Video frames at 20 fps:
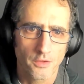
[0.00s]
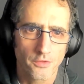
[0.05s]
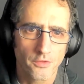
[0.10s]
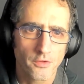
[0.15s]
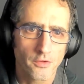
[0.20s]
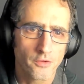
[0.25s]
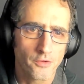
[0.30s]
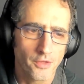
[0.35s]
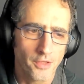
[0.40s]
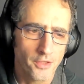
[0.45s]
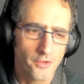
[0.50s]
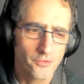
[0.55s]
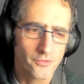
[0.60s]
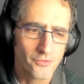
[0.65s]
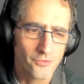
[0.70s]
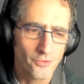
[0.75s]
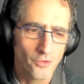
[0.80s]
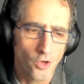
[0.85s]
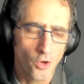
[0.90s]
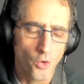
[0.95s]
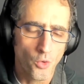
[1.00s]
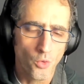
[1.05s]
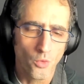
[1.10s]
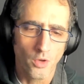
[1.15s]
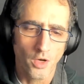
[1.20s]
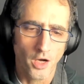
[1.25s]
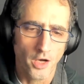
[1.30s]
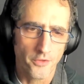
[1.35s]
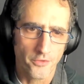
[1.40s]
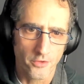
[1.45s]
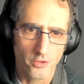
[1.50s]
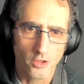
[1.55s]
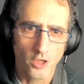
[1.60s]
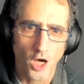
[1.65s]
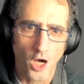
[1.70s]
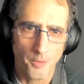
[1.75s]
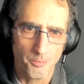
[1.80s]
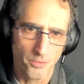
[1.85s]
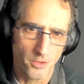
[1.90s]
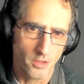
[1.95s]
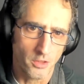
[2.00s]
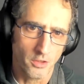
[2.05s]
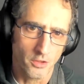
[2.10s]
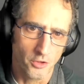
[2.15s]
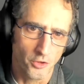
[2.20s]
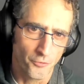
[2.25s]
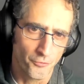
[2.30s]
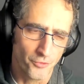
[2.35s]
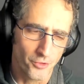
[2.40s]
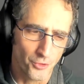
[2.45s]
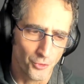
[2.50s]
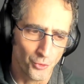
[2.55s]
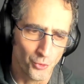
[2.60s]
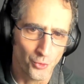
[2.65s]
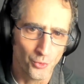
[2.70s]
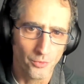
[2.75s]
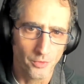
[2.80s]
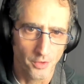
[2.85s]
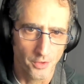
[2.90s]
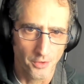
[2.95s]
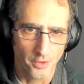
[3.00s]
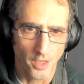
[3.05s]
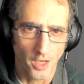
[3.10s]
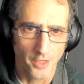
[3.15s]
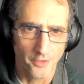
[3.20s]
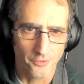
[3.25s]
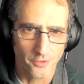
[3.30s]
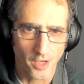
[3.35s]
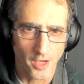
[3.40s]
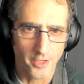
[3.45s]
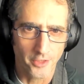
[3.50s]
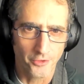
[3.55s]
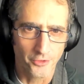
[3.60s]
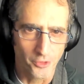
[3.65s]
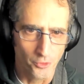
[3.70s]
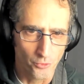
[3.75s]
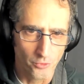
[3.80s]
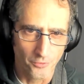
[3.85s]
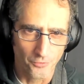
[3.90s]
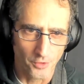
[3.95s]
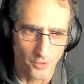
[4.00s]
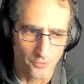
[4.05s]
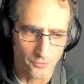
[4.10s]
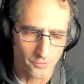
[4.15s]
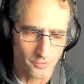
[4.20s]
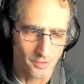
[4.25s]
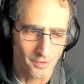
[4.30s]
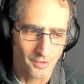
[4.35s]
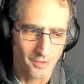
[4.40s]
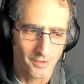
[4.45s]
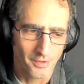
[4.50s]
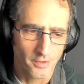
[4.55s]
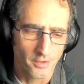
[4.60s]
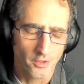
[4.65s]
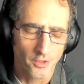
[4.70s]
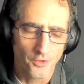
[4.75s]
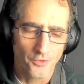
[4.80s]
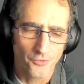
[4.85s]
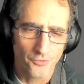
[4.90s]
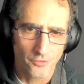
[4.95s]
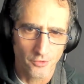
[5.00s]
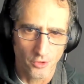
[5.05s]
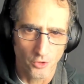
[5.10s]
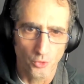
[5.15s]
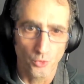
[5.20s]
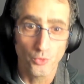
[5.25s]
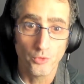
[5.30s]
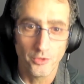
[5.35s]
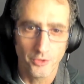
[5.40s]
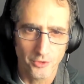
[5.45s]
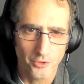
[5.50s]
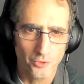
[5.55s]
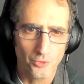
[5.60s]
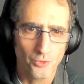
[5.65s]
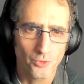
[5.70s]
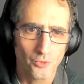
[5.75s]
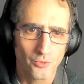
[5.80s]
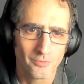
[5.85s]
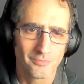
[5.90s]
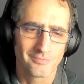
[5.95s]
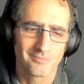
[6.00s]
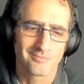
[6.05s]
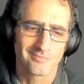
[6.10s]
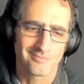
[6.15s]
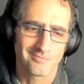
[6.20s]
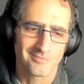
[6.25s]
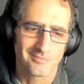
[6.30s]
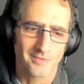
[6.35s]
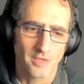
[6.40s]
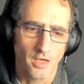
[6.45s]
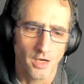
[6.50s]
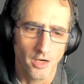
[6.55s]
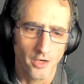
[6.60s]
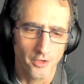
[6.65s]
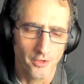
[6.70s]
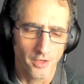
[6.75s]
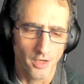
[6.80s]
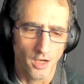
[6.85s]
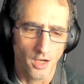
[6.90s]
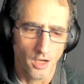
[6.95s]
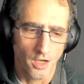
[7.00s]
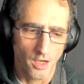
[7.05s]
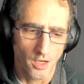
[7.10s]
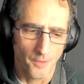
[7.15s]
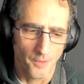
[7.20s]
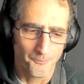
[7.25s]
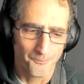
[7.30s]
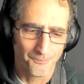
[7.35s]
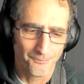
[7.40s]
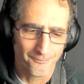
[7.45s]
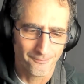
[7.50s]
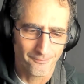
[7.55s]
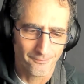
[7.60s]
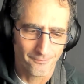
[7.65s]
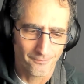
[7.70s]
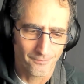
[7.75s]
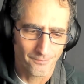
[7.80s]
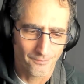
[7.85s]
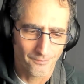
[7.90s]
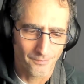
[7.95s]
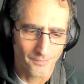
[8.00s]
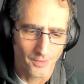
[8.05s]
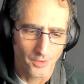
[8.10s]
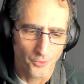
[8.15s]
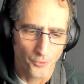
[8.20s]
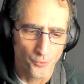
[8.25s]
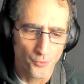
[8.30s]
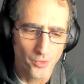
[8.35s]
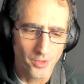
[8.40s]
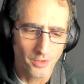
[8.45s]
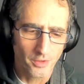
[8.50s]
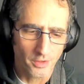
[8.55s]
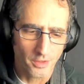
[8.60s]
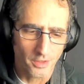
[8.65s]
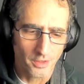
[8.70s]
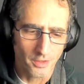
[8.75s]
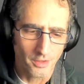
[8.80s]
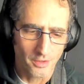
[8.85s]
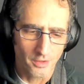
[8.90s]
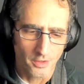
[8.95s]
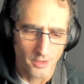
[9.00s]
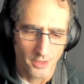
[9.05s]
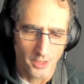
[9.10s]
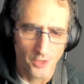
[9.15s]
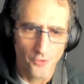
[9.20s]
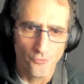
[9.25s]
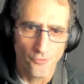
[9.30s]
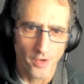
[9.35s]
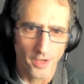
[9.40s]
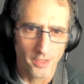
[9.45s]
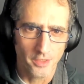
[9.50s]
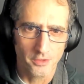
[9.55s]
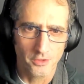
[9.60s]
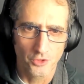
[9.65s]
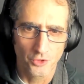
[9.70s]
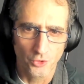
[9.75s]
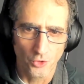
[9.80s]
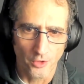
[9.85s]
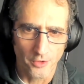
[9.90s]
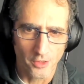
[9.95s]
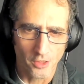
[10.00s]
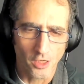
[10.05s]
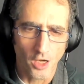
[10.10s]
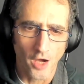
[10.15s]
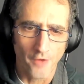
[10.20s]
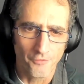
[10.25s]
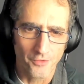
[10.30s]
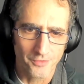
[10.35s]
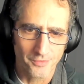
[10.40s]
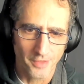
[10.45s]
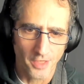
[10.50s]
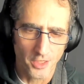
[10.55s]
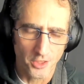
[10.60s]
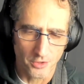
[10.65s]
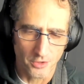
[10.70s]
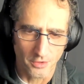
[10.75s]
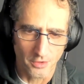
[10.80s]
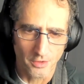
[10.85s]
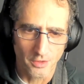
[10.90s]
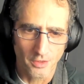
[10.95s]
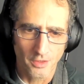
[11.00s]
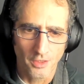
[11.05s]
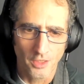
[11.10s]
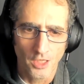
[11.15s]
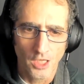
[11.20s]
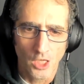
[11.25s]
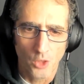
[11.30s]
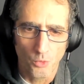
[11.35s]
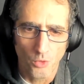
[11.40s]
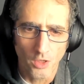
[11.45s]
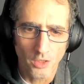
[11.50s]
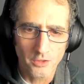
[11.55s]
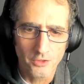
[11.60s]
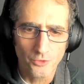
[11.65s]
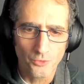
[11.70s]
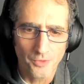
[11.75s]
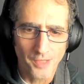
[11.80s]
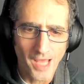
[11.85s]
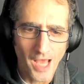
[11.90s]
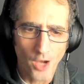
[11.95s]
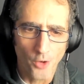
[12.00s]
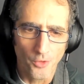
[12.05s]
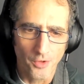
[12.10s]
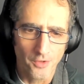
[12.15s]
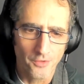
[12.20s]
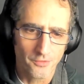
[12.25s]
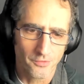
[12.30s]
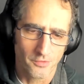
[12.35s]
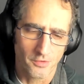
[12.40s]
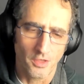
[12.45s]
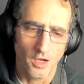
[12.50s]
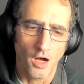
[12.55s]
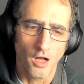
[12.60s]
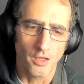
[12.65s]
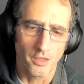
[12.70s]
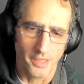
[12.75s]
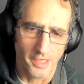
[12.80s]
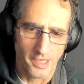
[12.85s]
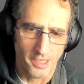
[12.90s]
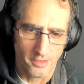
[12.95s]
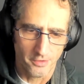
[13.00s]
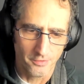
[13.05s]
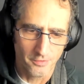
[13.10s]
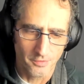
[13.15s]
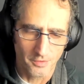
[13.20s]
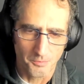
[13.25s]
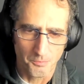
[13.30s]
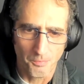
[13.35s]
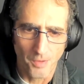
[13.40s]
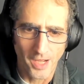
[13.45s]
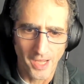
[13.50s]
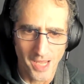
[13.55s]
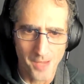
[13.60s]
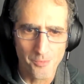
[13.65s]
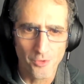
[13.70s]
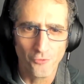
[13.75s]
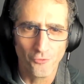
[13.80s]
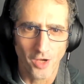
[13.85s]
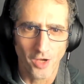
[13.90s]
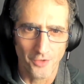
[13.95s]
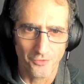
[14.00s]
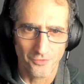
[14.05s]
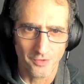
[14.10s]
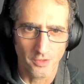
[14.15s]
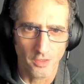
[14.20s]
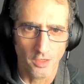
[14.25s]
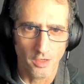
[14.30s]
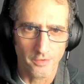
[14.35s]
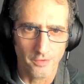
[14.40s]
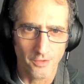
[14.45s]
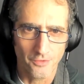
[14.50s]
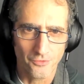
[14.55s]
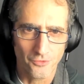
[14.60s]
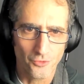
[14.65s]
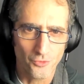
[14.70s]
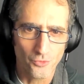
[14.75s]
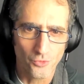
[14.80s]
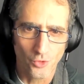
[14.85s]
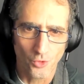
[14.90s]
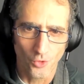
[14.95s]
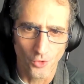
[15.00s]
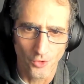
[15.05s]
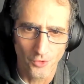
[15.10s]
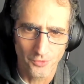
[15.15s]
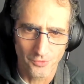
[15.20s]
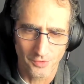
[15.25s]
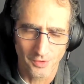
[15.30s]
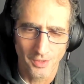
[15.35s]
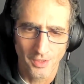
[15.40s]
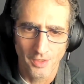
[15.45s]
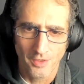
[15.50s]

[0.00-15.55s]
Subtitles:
there is no other copy of you in the entire universe. So you are really invited to join the conversation. What I'll do now is I'll end by improvising on these 2 chords,